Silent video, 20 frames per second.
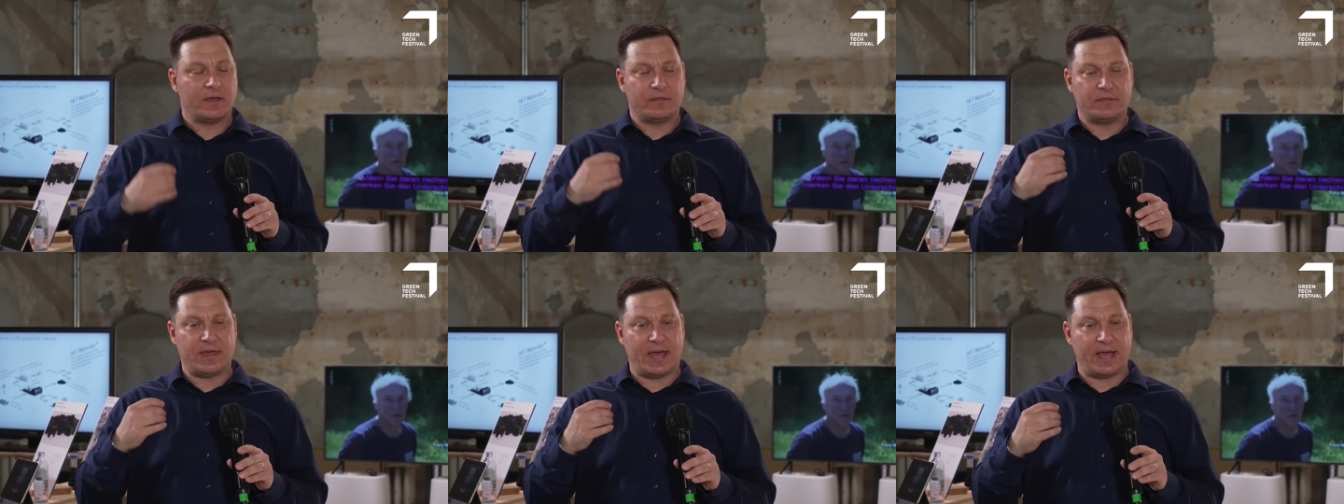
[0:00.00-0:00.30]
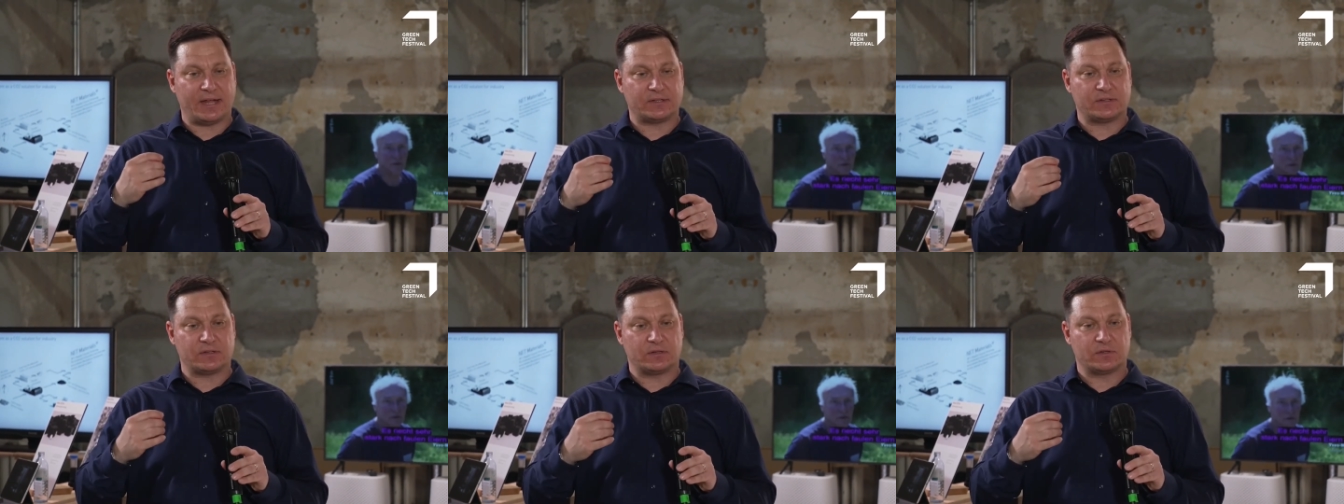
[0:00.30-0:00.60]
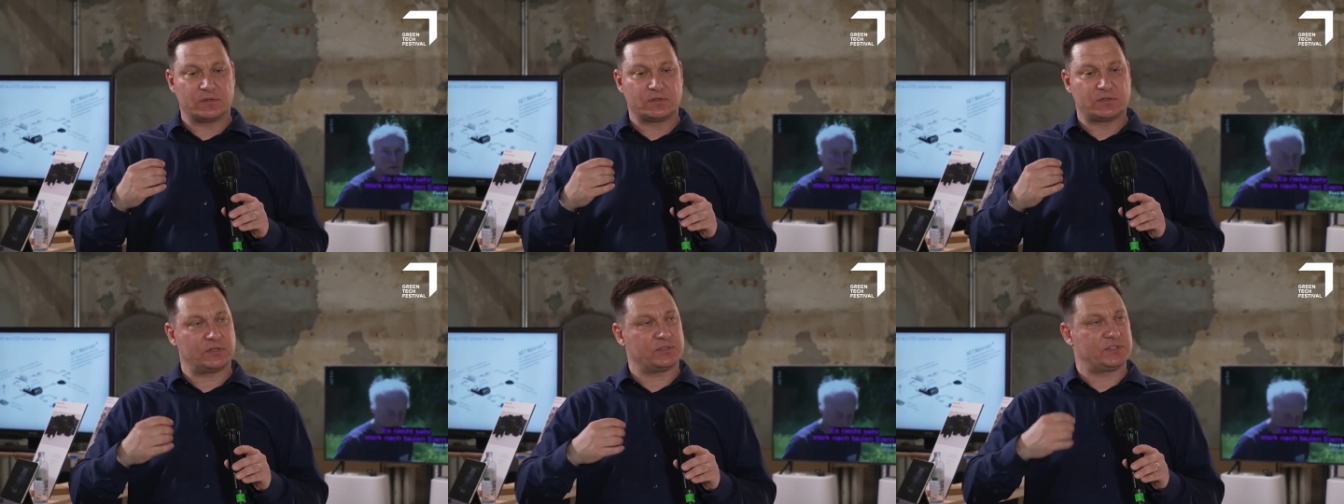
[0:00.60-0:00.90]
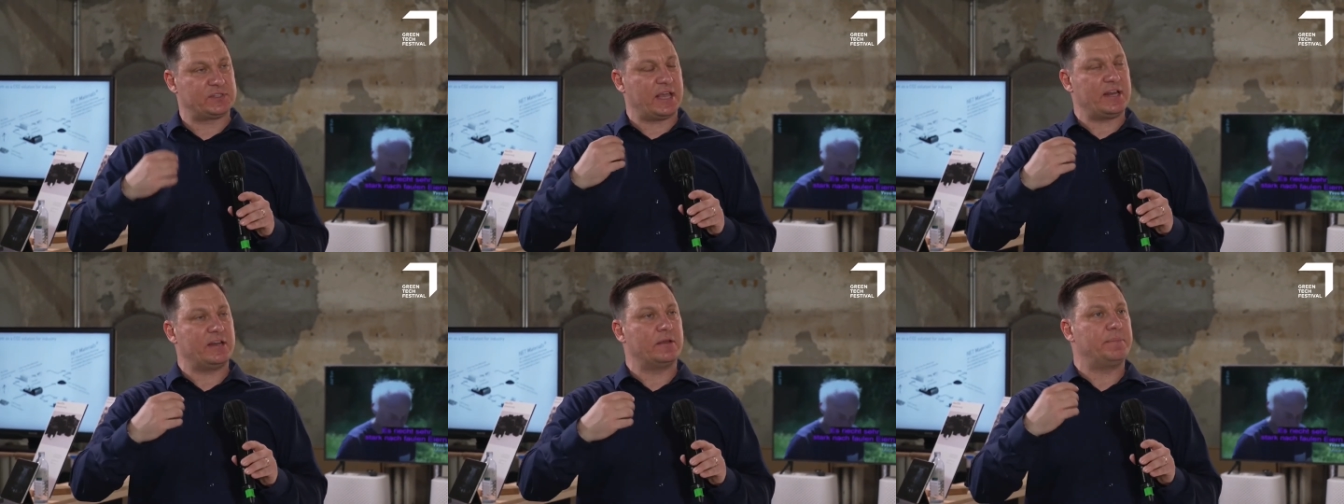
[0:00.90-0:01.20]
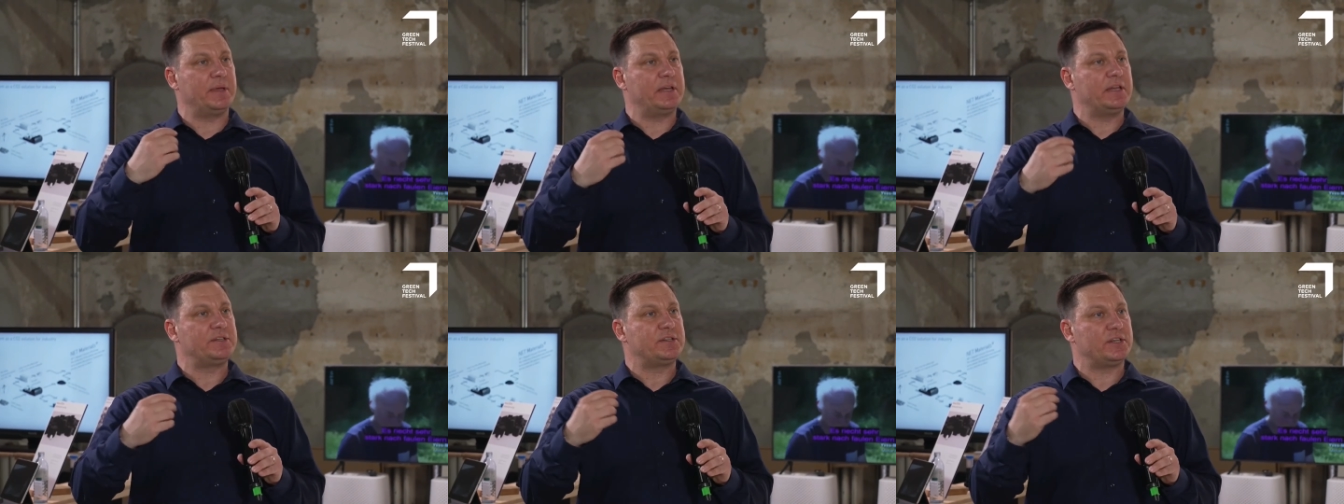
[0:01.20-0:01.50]
that
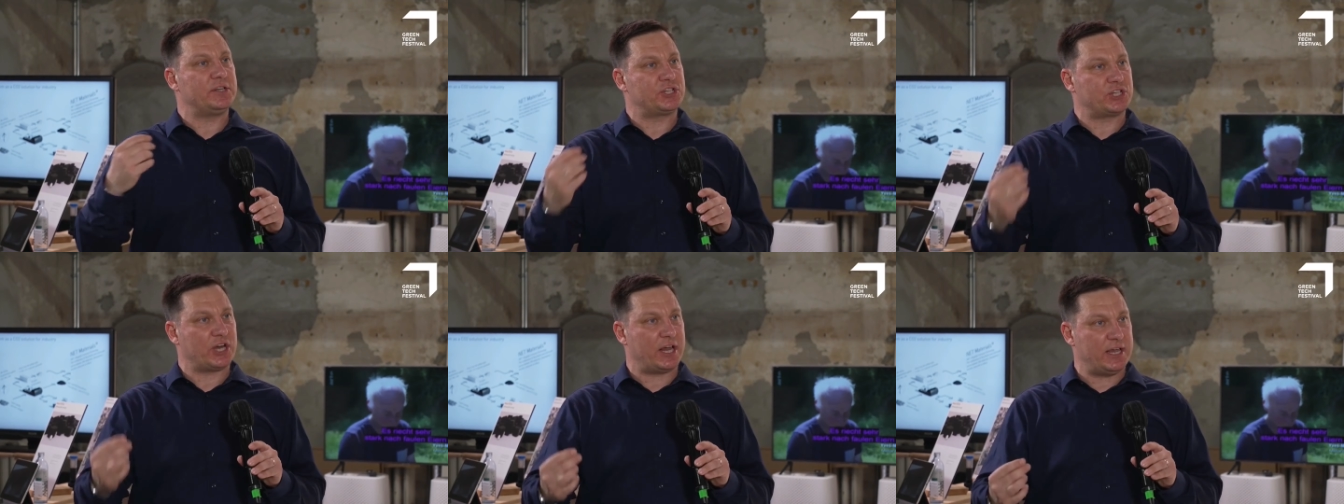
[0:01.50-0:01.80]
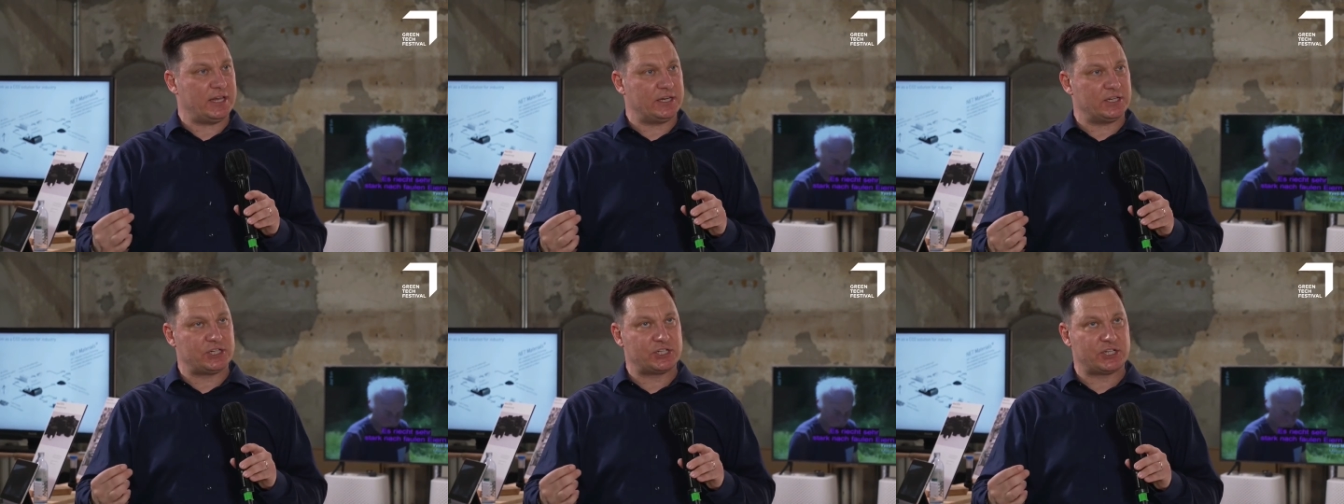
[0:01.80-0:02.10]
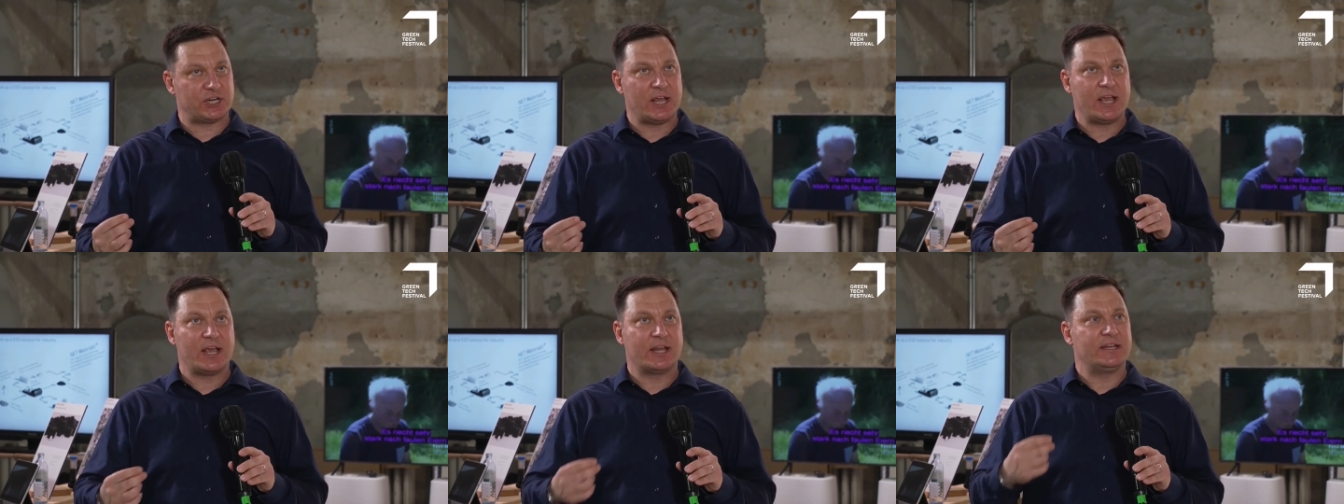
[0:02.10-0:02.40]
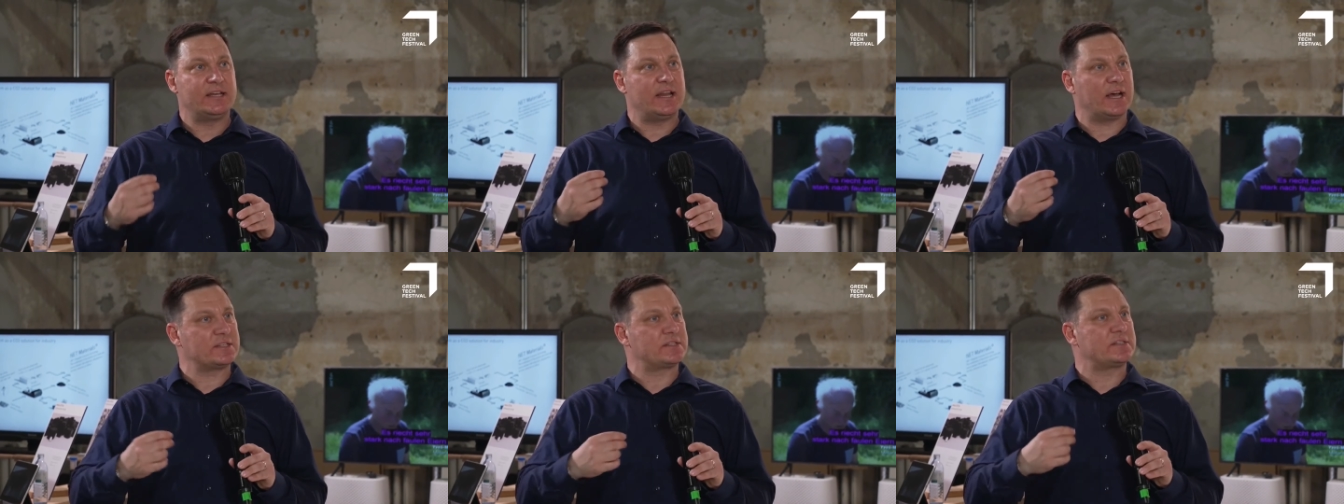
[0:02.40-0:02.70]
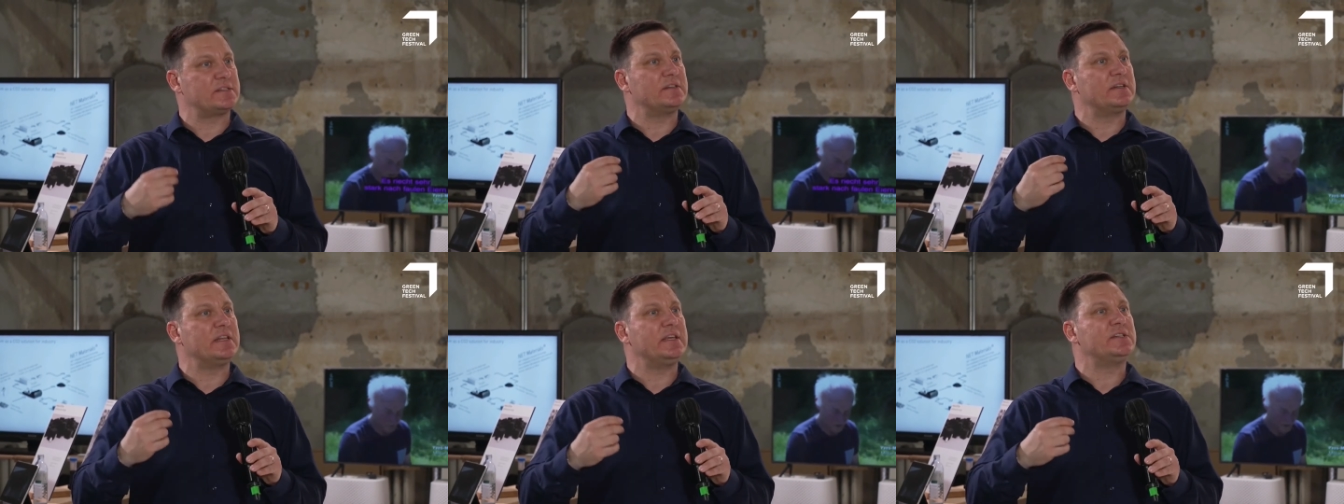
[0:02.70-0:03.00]
sustainability change
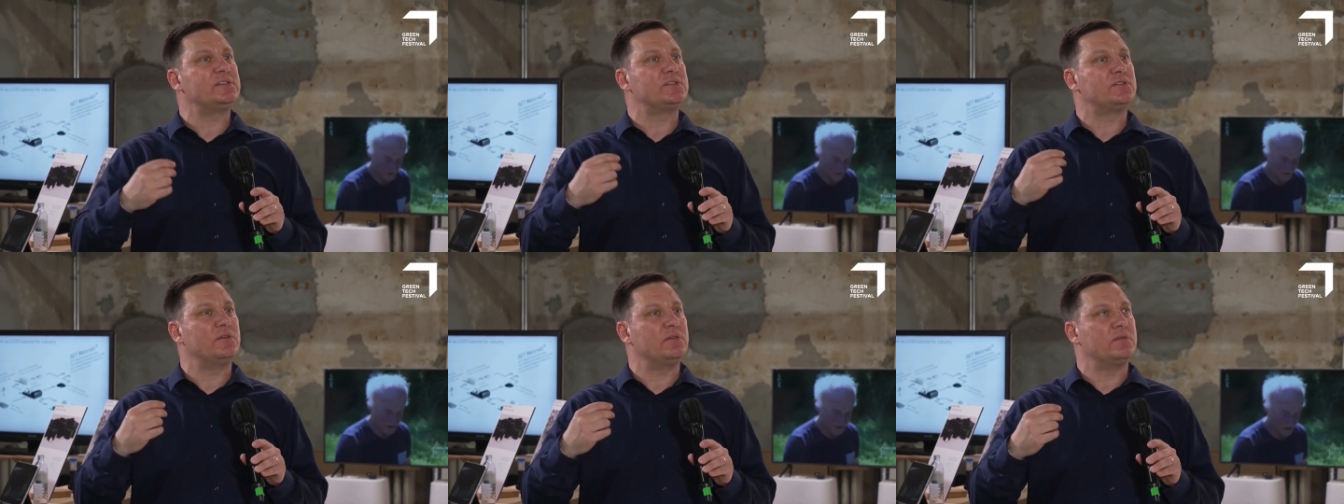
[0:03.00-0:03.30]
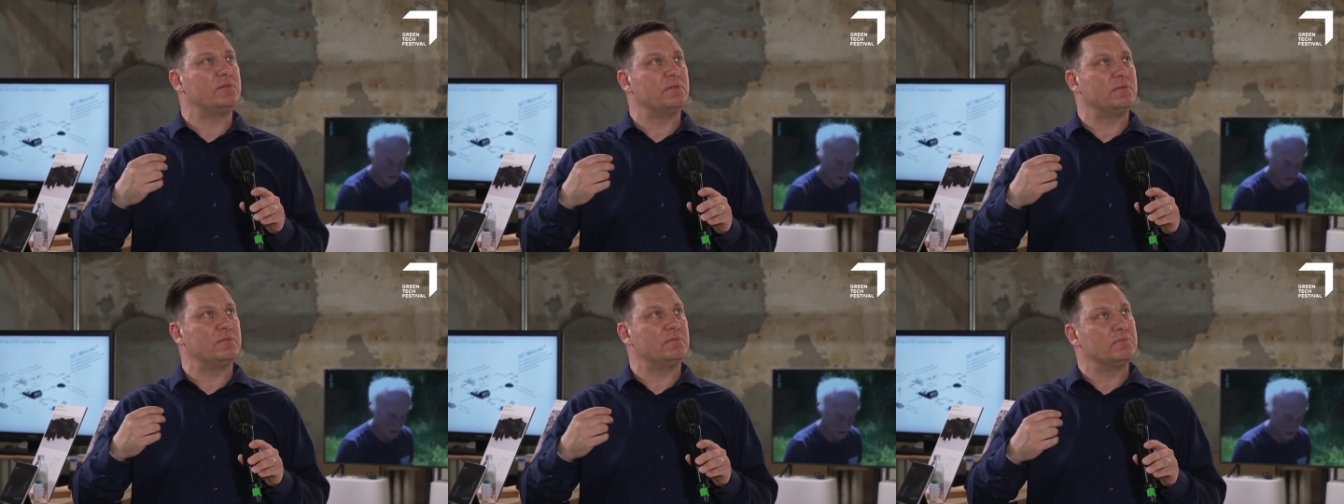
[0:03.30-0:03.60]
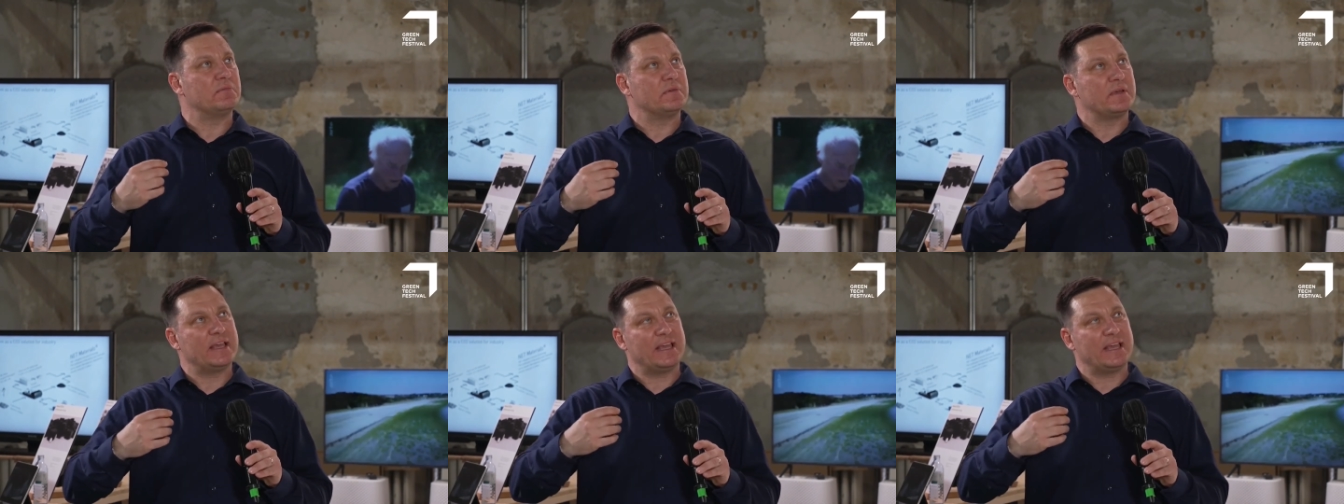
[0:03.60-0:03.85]
doesn't need to